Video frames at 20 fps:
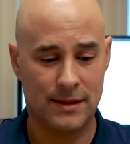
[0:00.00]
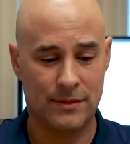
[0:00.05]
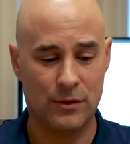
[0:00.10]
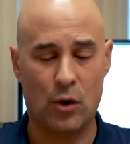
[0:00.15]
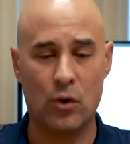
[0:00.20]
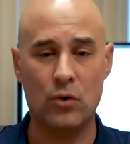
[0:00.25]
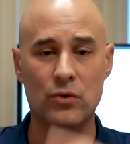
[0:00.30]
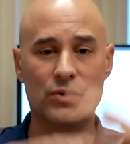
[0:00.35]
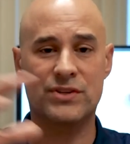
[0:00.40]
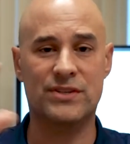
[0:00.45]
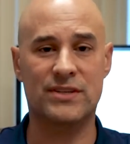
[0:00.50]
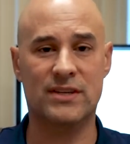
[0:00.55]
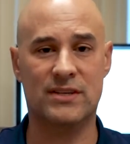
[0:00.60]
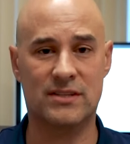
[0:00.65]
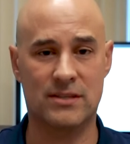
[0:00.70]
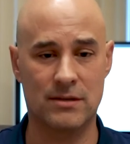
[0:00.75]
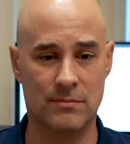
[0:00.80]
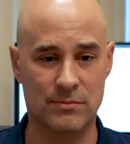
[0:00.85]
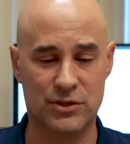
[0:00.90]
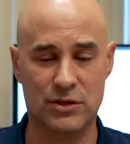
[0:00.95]
the whole
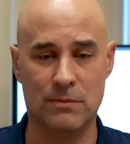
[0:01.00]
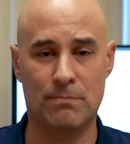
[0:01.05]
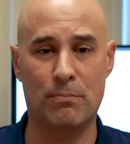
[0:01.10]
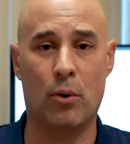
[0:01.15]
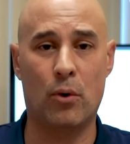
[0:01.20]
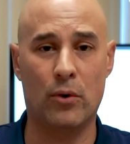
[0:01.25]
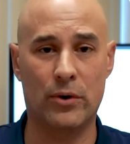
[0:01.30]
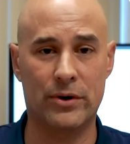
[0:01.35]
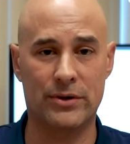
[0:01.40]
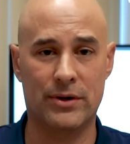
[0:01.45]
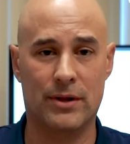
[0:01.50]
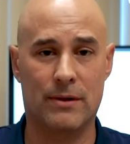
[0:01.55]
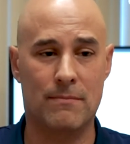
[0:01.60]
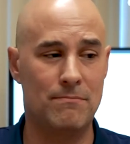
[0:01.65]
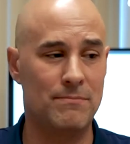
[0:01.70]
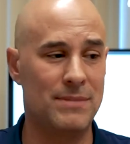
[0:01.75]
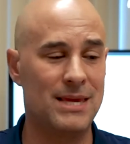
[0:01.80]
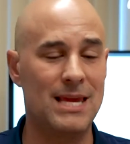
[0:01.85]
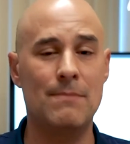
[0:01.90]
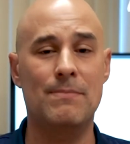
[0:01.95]
system support
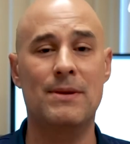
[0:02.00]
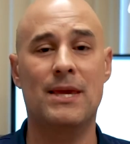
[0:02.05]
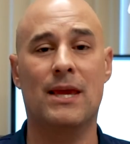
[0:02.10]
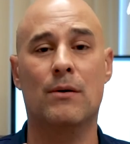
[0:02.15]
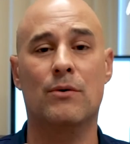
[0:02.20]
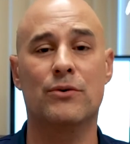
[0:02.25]
me being